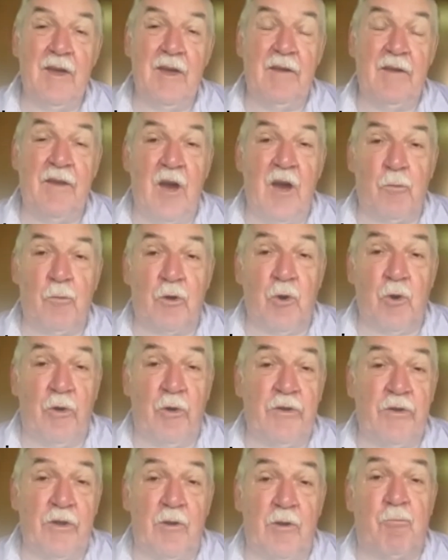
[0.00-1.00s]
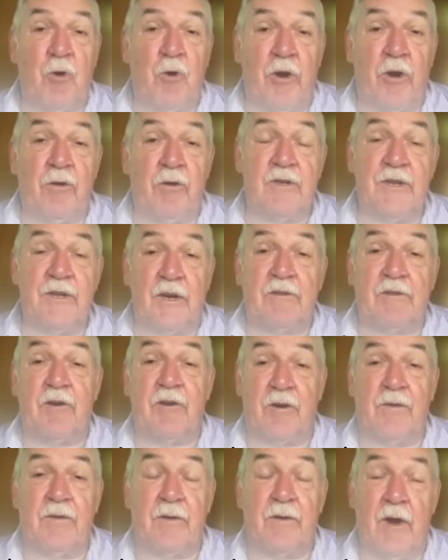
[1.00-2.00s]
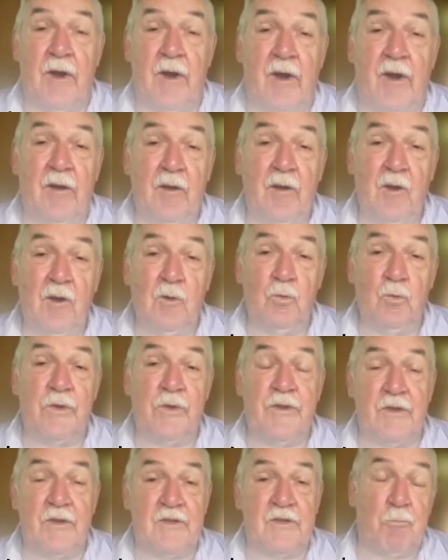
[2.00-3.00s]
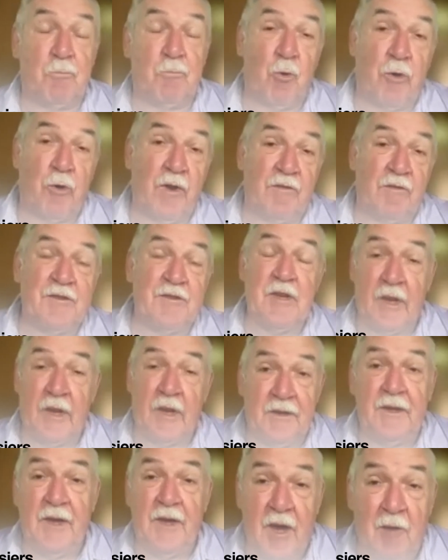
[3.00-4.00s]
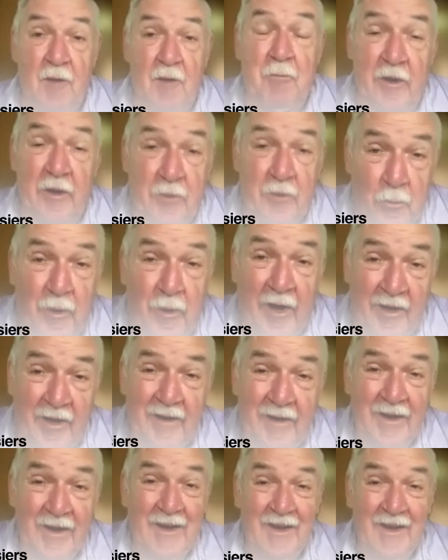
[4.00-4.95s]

now we're going to the broader sector with the support of CADA, by the way,